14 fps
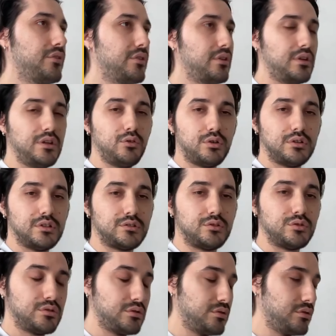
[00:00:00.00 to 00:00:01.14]
in order
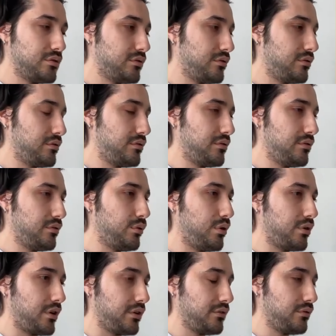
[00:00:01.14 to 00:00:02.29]
to
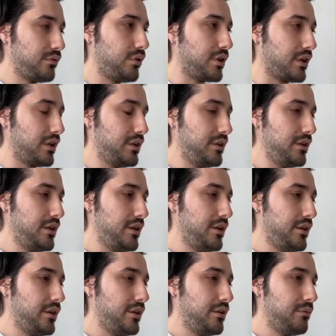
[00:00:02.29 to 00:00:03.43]
logging,
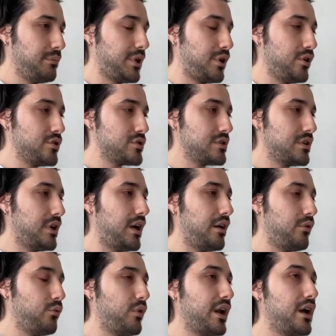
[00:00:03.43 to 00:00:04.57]
because
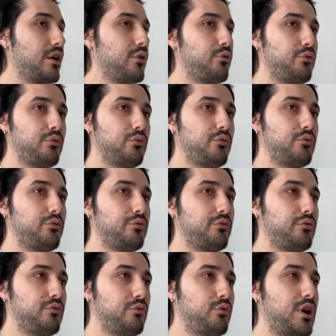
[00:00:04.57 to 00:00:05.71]
when I
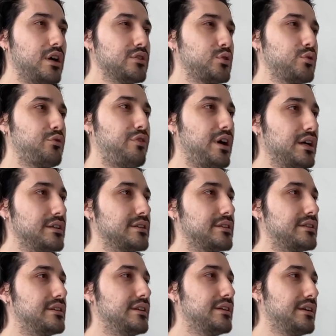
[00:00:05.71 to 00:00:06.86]
want to find
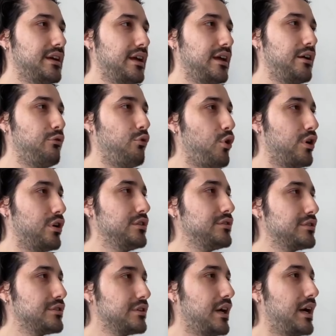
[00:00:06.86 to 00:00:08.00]
a word,
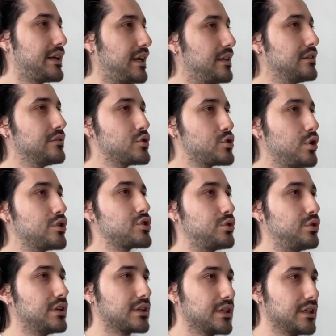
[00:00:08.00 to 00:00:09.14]
I can search
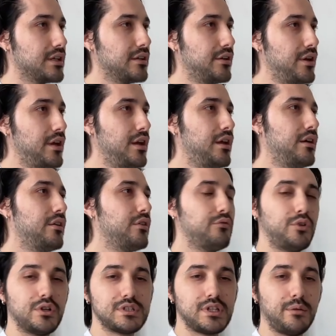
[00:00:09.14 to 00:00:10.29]
quickly.
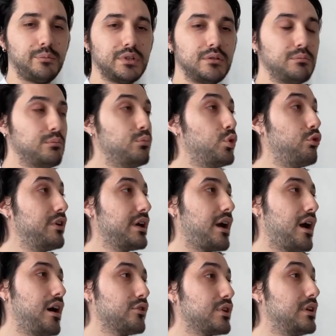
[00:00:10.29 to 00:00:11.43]
For example, moving
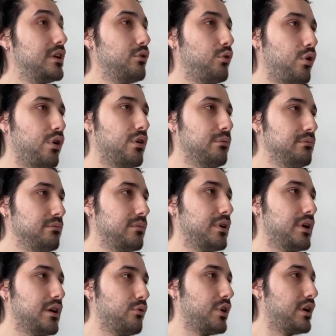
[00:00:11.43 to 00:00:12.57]
out a new home,
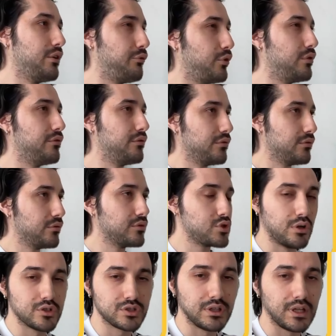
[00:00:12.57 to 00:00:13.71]
when I
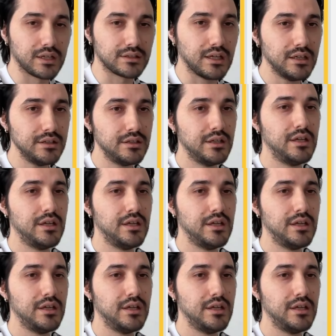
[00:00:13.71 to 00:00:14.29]
search like that,